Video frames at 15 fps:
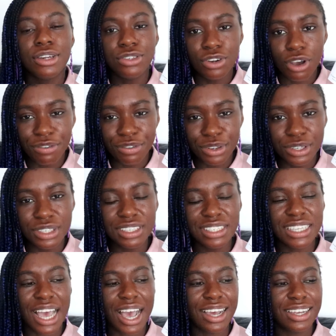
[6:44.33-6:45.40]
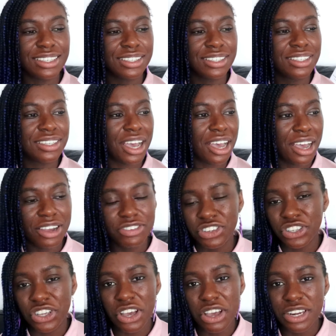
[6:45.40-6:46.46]
novels, and I've
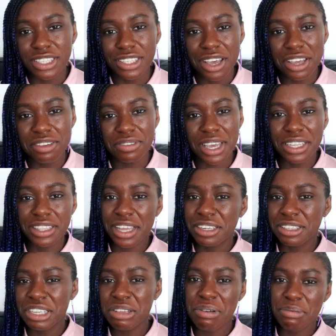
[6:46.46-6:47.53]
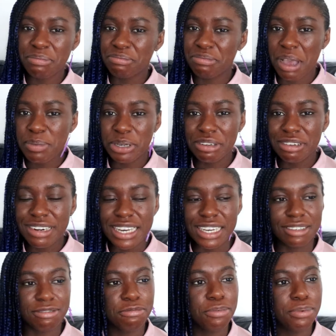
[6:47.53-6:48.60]
just heard it's kind of like that, so I'm, I'm
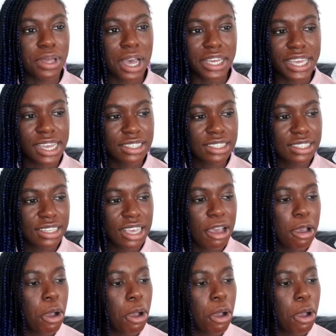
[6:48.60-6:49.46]
intrigued, I guess.